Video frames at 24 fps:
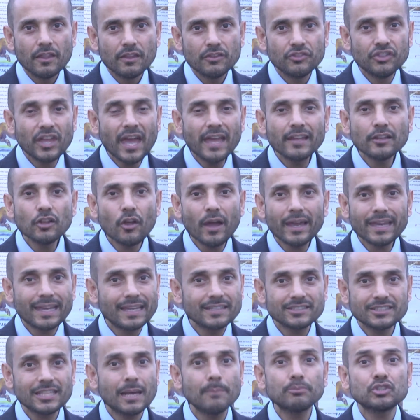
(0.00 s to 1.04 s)
then like
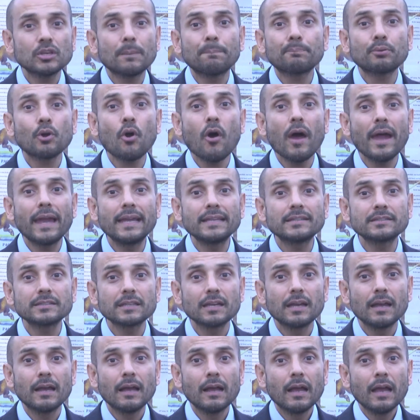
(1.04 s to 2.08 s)
it's some surprise.
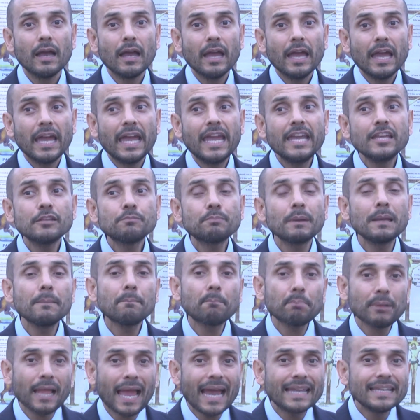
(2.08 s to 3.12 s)
He's been
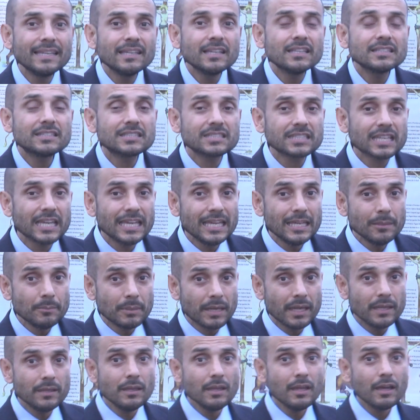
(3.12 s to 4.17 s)
planning and
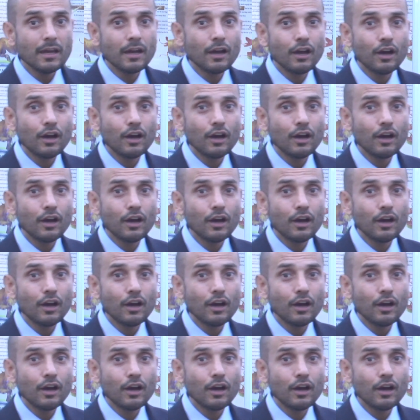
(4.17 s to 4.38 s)
scheming